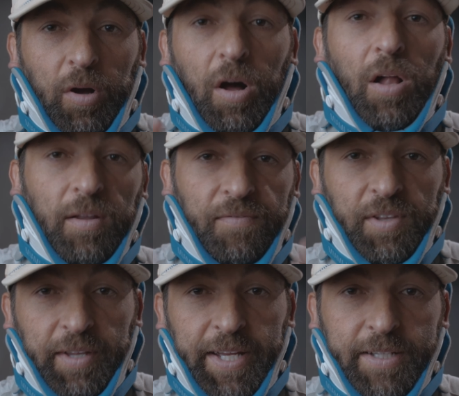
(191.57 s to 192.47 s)
all of the
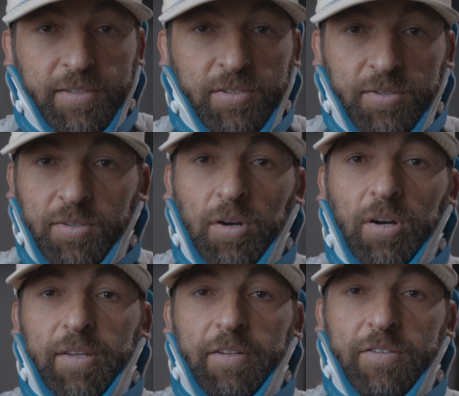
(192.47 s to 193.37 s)
links
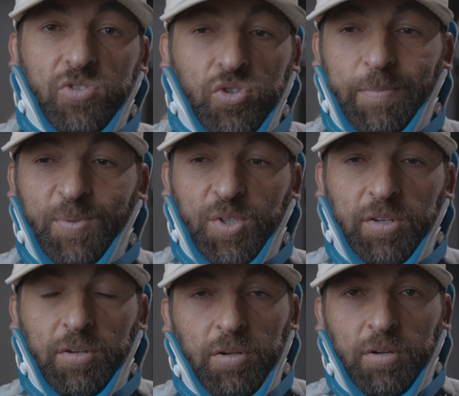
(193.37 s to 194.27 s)
are in the
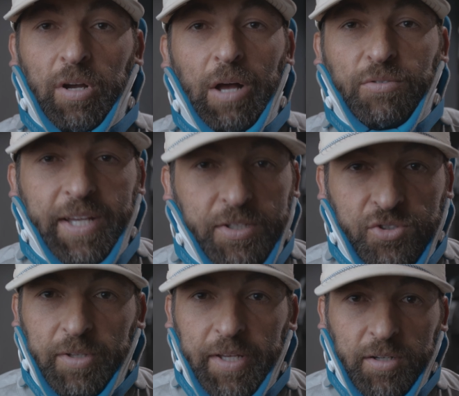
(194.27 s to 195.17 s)
description. I'll catch
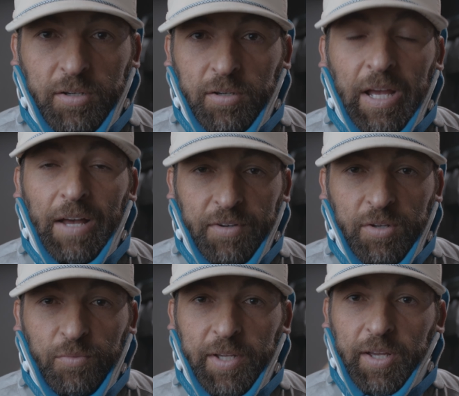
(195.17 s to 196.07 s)
you later. Have a
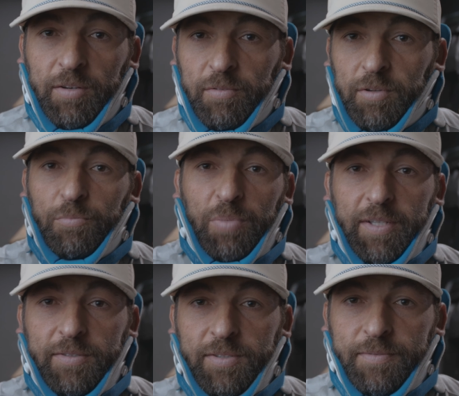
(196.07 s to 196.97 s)
good weekend.
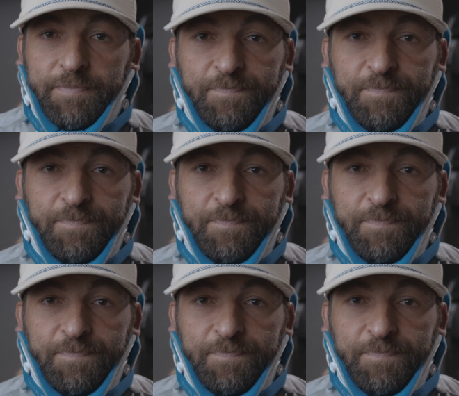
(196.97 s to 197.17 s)
Peace.